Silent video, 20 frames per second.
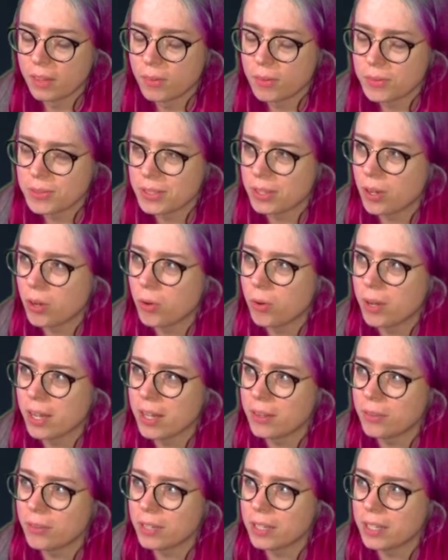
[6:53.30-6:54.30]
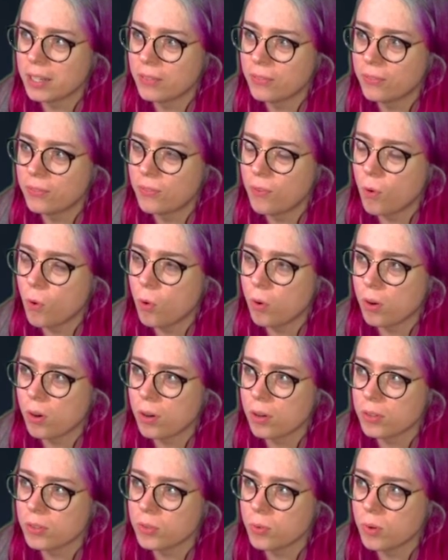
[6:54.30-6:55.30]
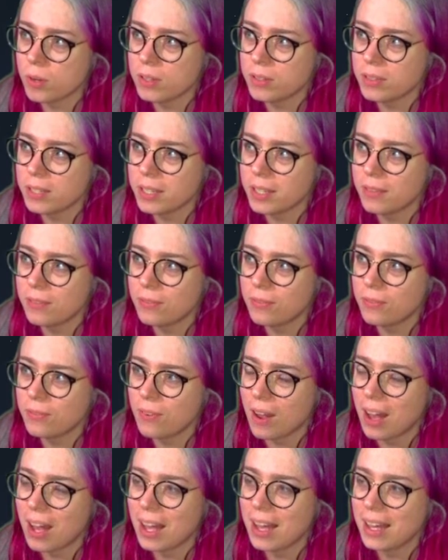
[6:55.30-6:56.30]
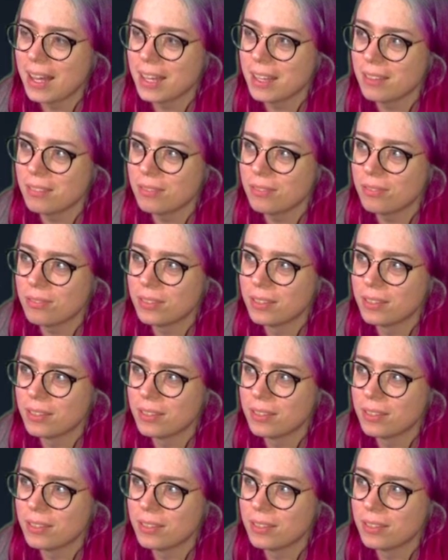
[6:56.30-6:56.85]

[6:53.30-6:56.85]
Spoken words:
was it O. Henry 425?